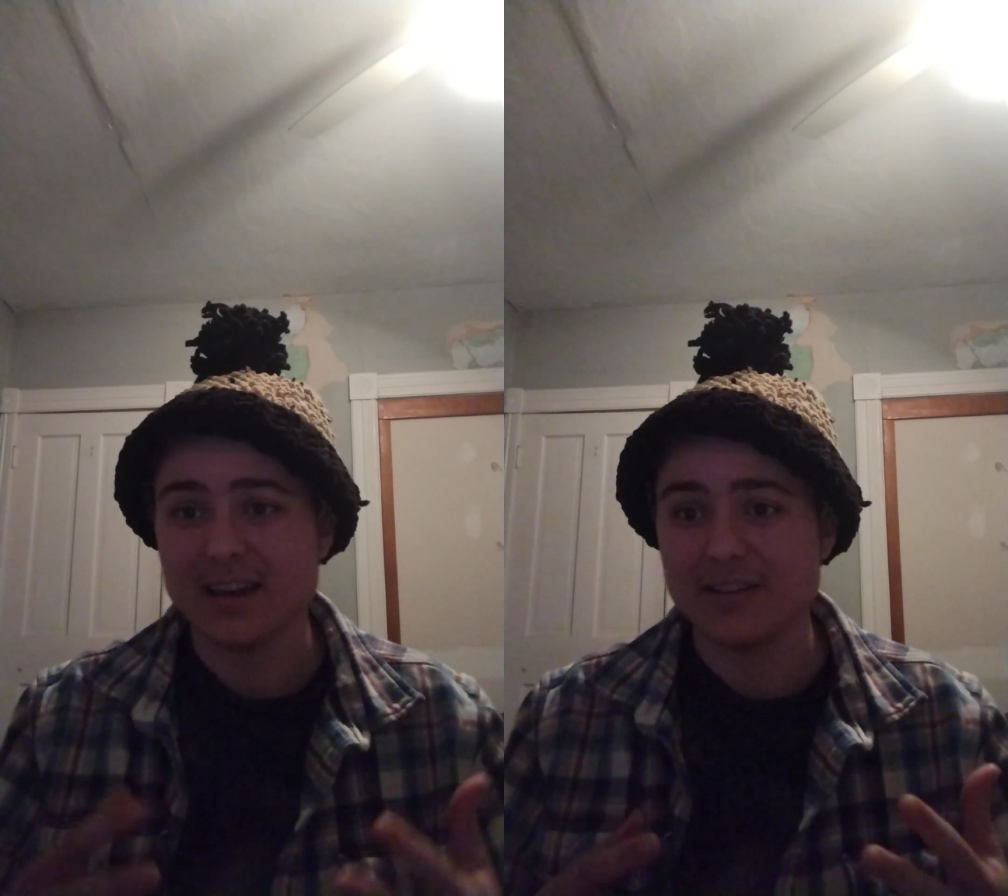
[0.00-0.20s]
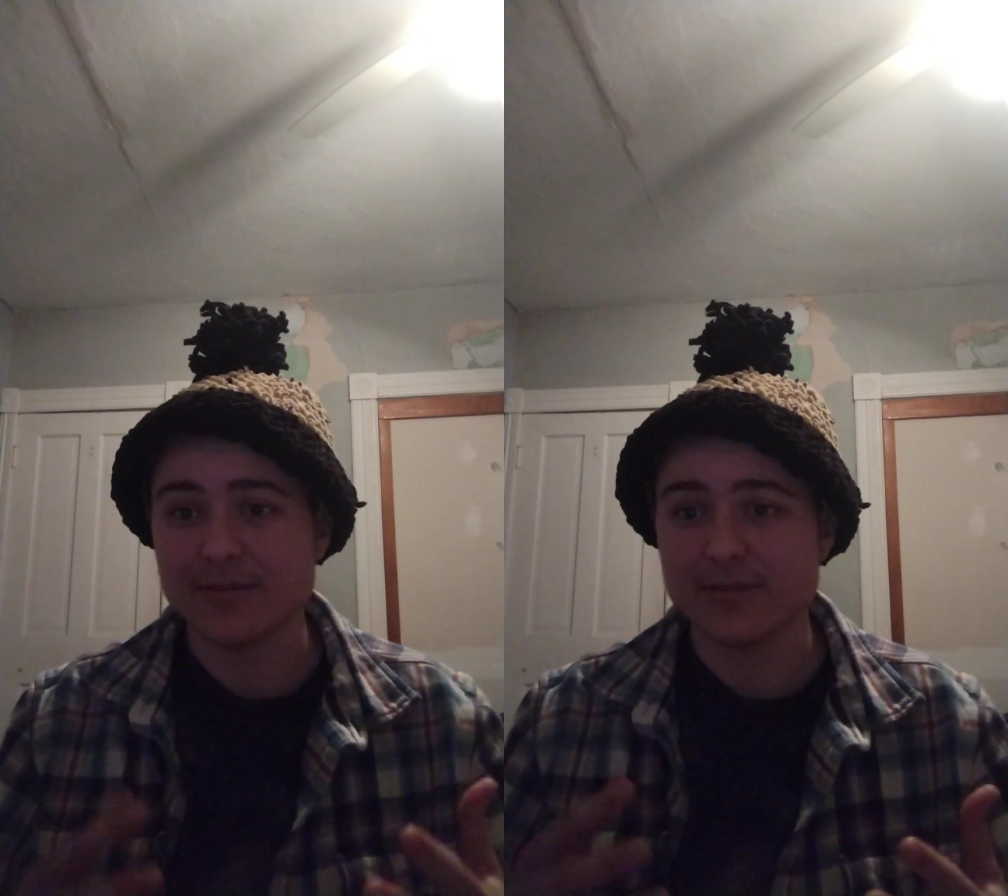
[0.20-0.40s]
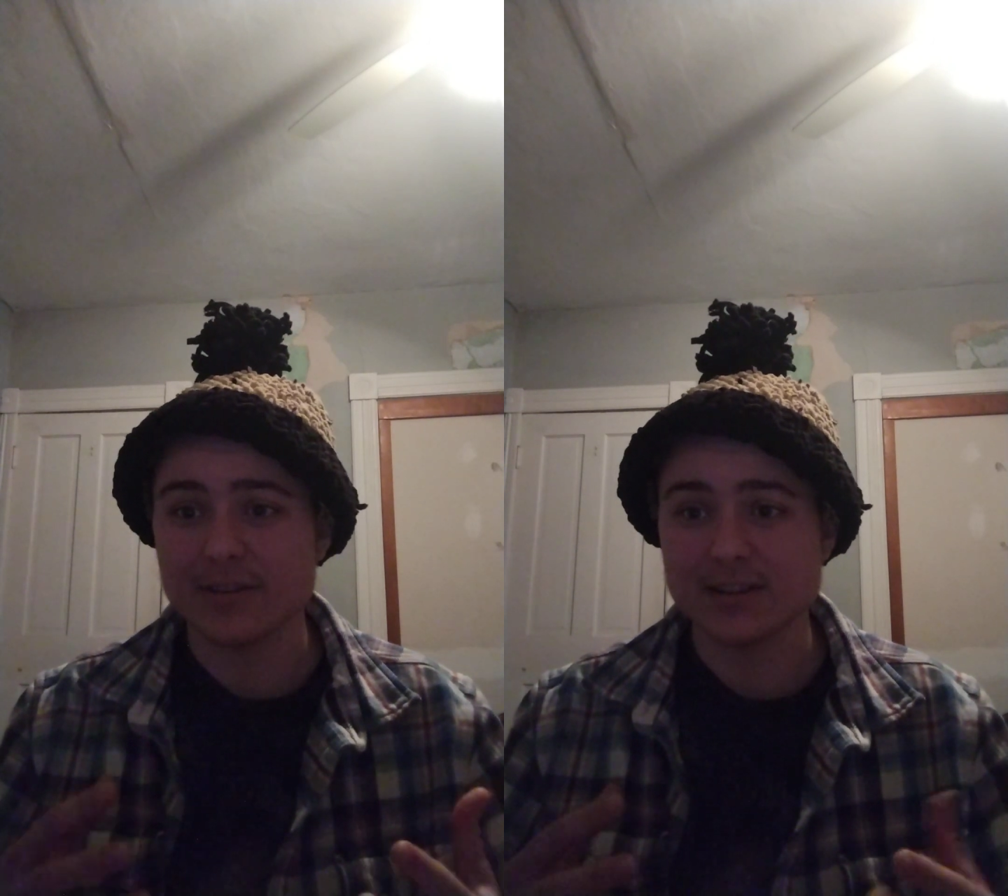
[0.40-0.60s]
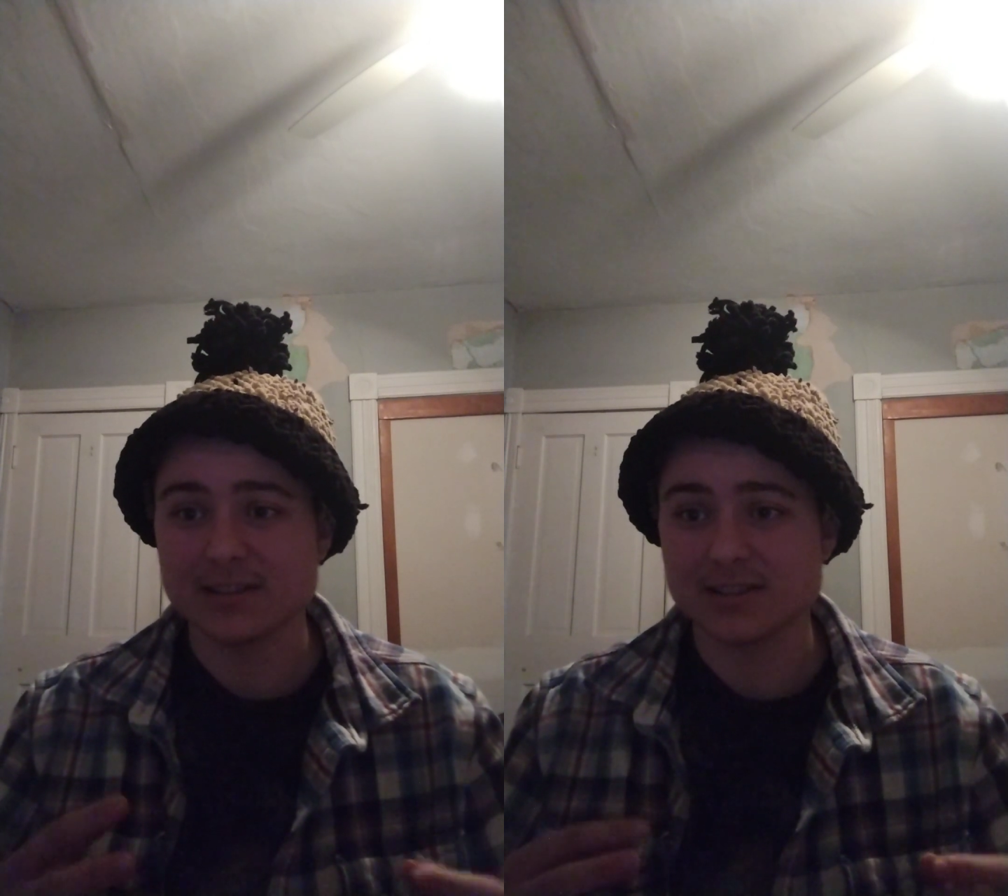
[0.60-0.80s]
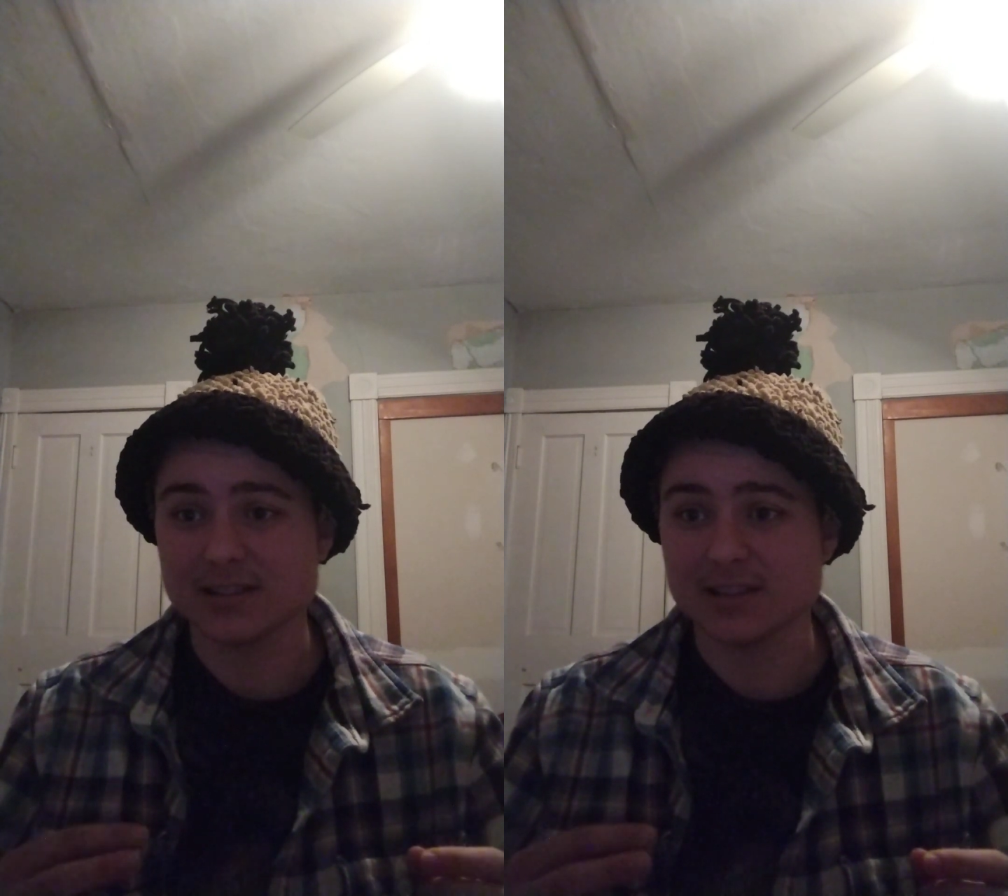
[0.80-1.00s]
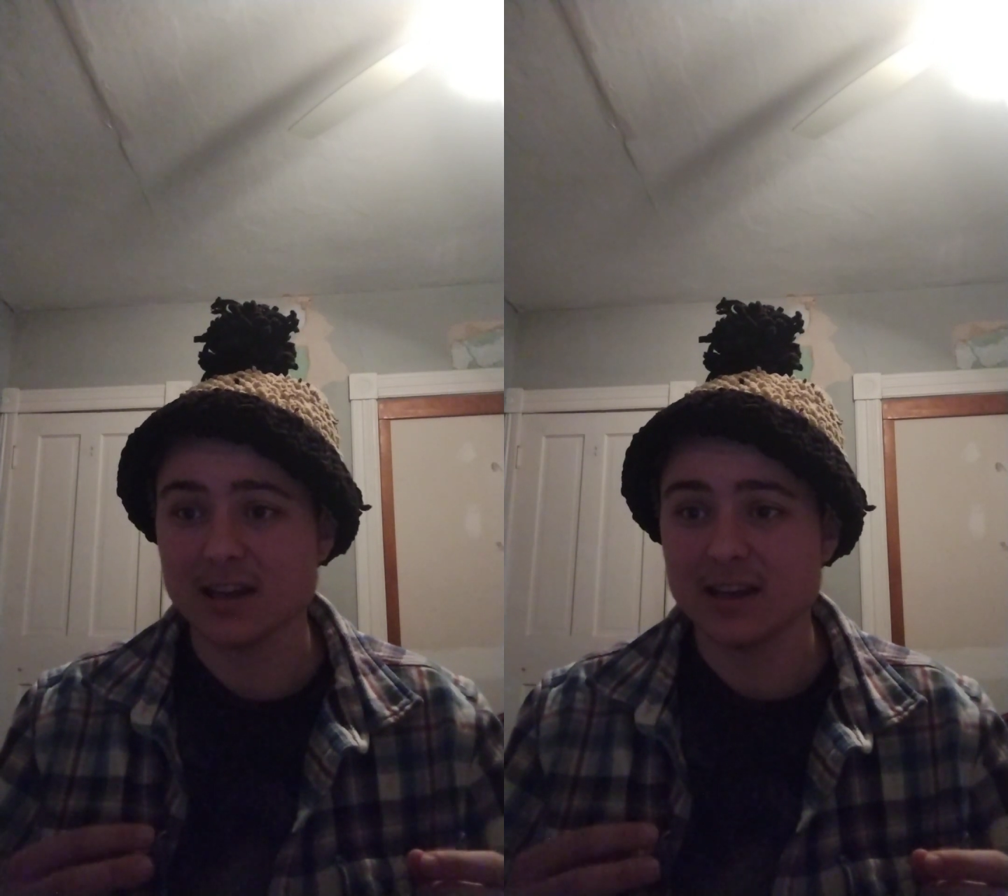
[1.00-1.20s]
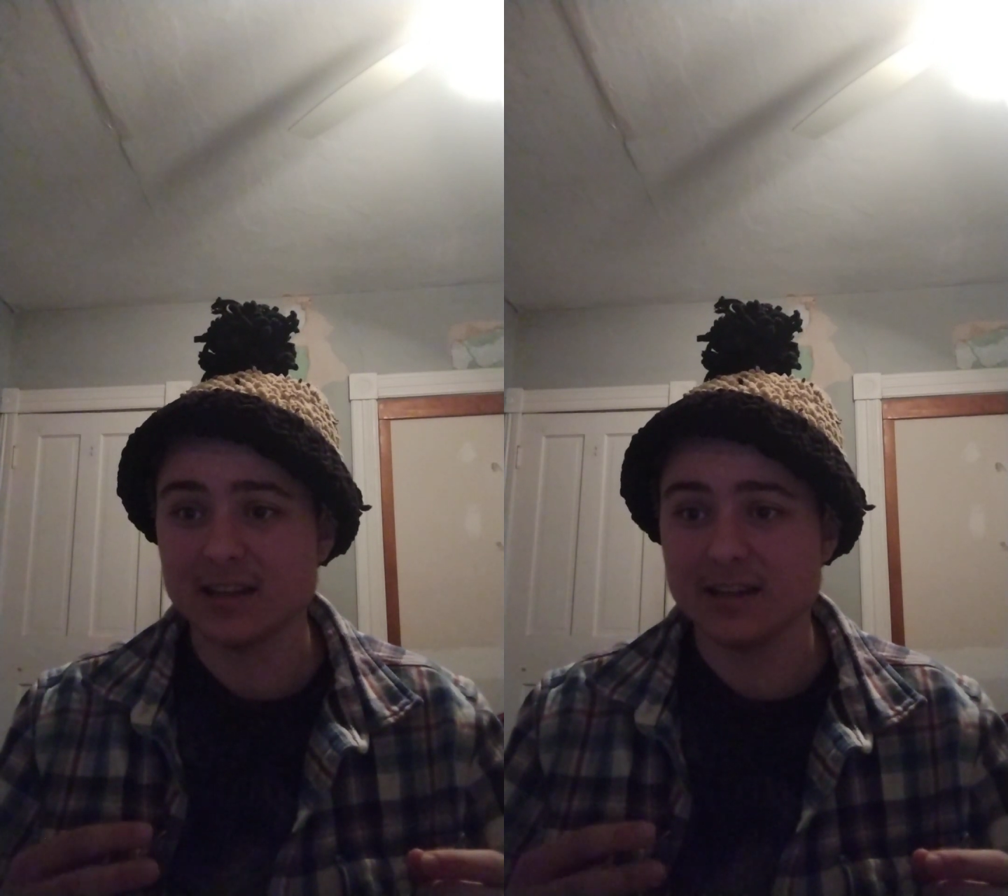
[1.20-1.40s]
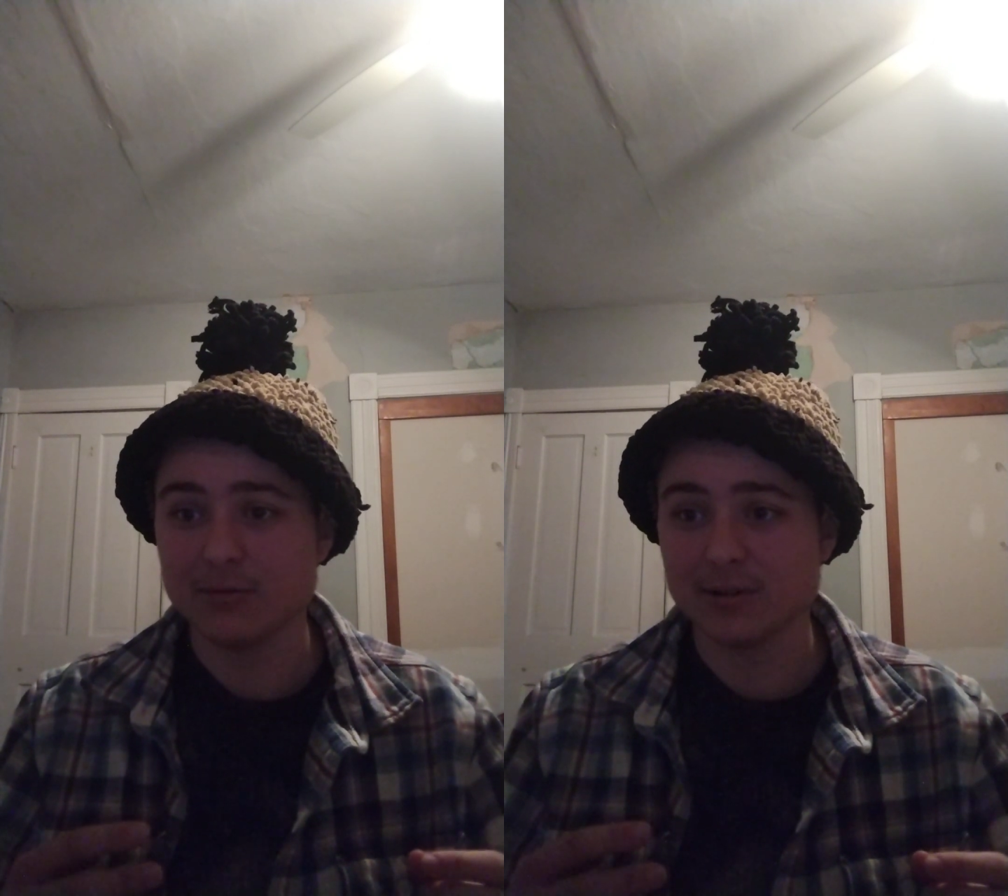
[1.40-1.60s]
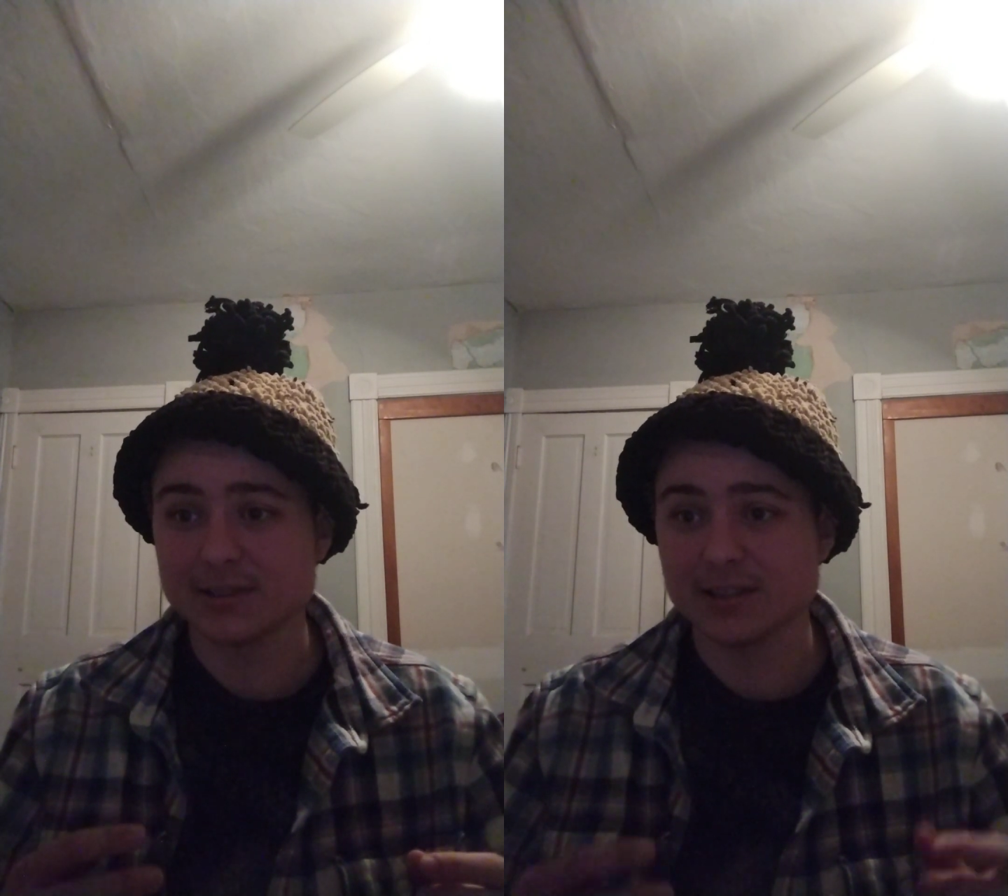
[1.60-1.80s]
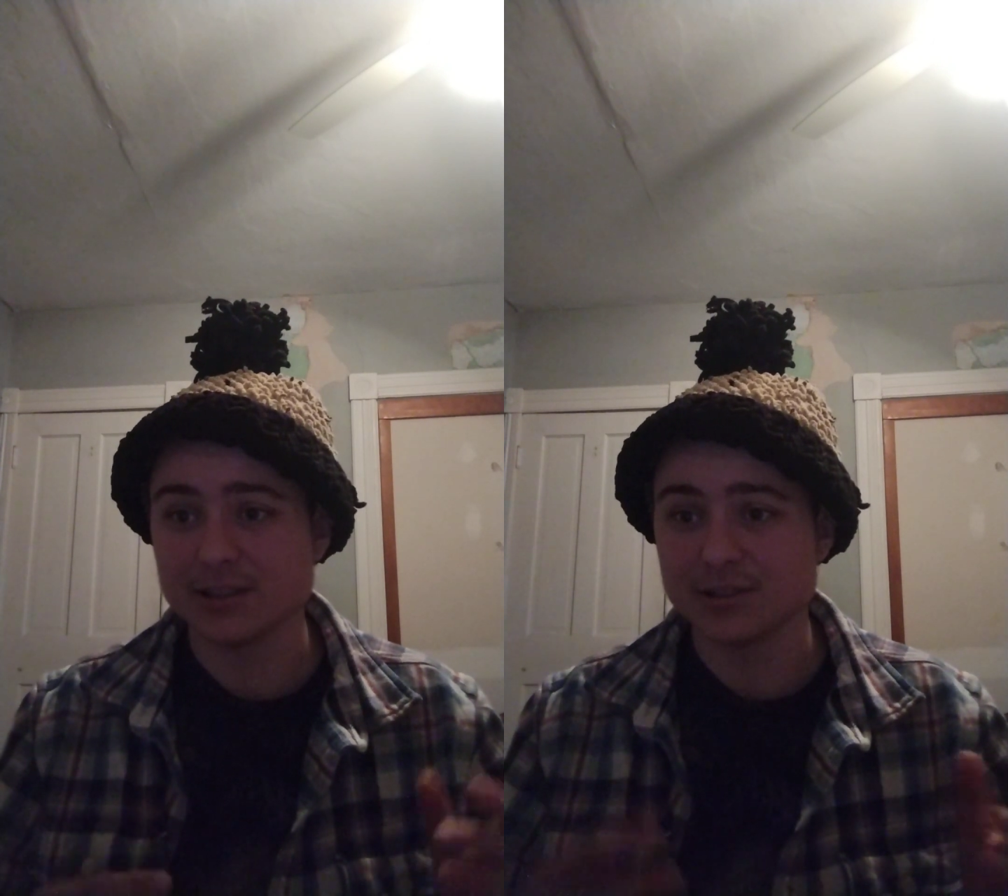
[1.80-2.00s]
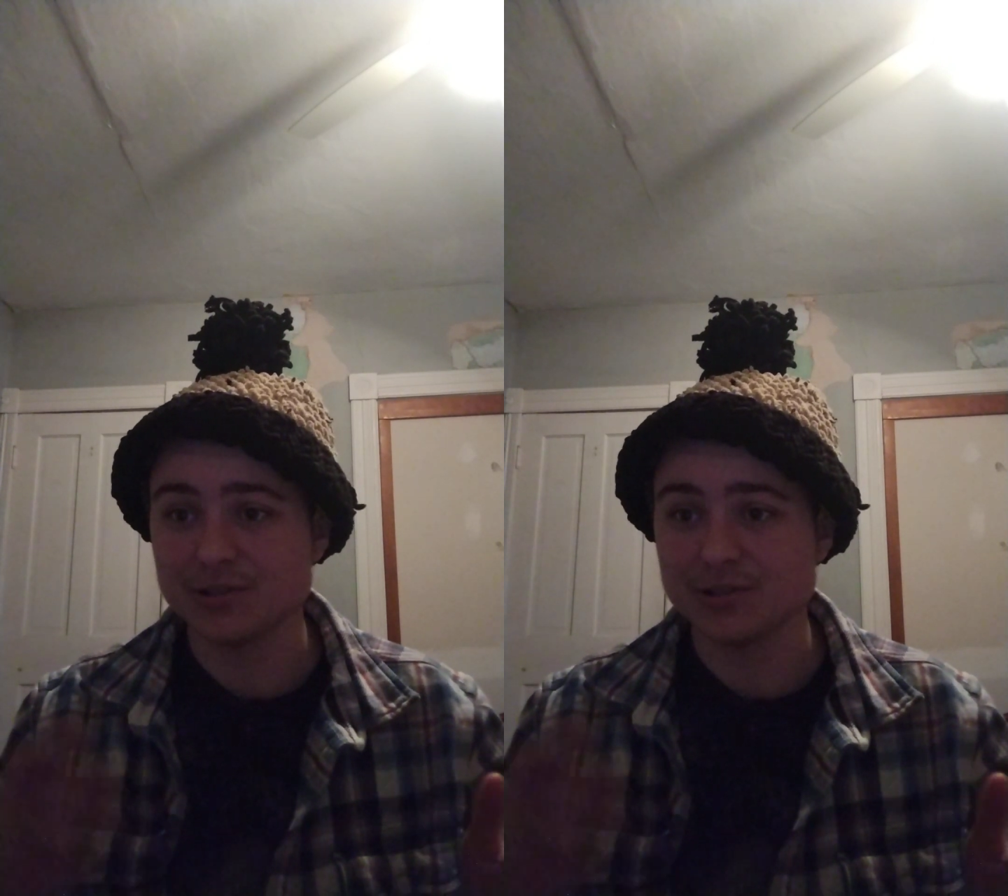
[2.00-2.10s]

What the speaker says: if society was a